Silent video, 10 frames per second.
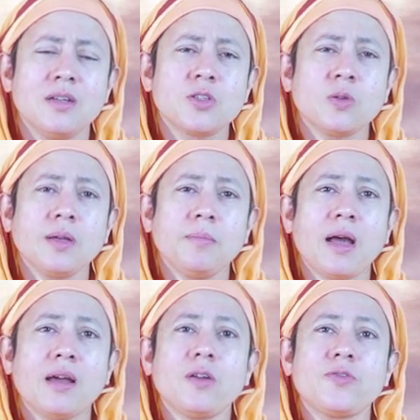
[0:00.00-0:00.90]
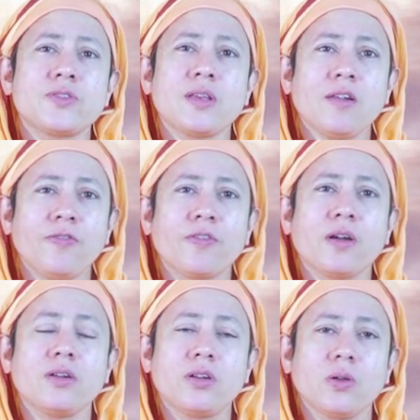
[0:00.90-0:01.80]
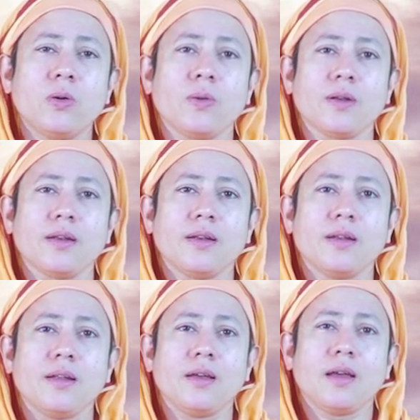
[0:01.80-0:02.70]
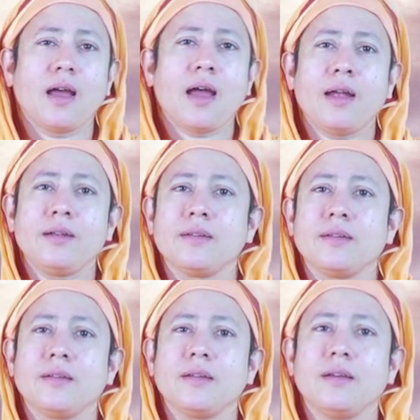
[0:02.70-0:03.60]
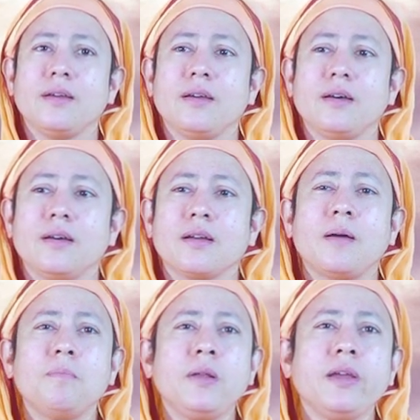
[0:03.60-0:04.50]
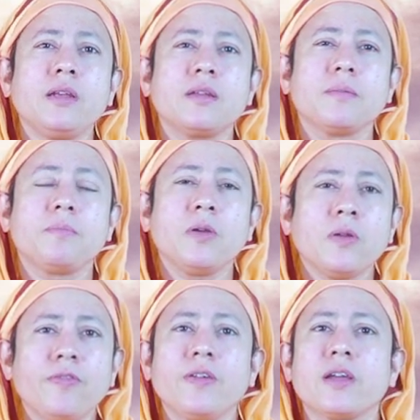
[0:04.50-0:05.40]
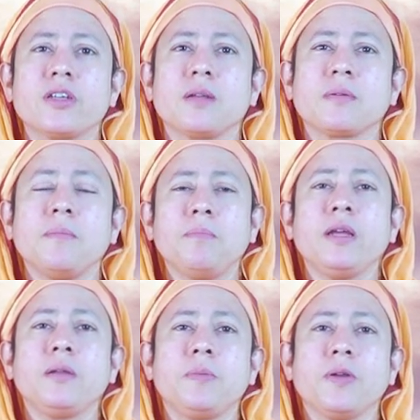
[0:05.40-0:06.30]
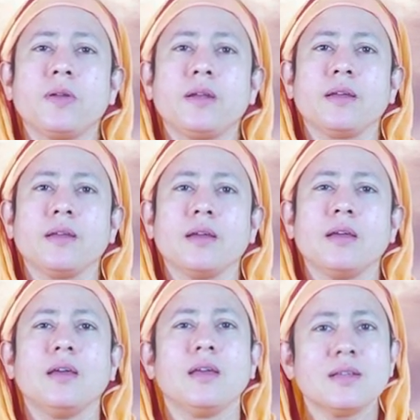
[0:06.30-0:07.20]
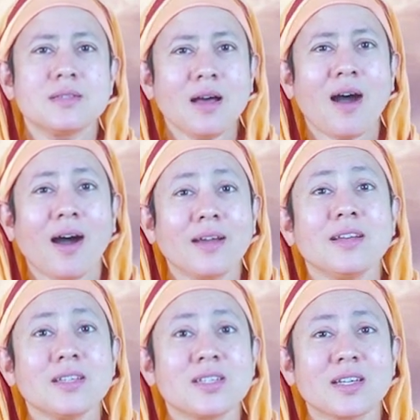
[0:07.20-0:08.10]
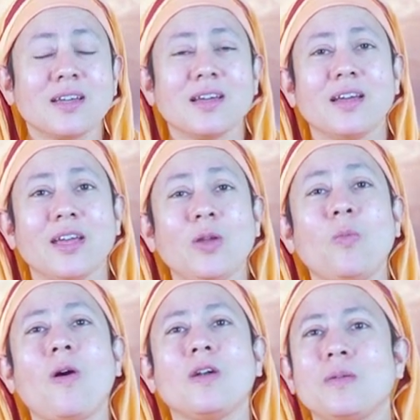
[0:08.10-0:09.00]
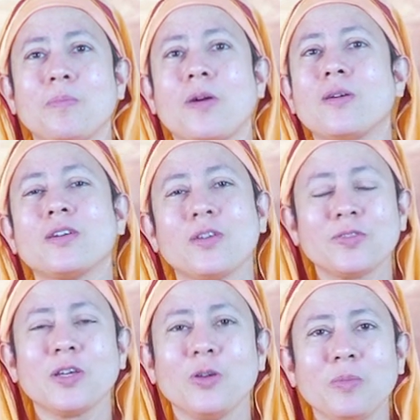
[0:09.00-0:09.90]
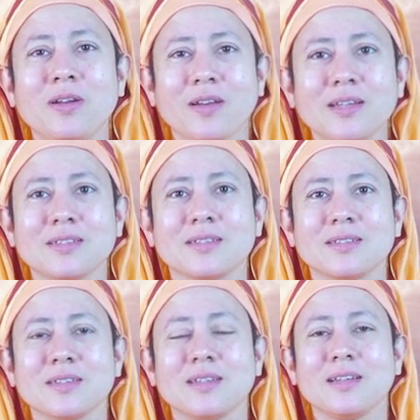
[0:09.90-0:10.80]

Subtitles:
So the man of self-control and complete purification, complete purity is the highest evolved product of the human race.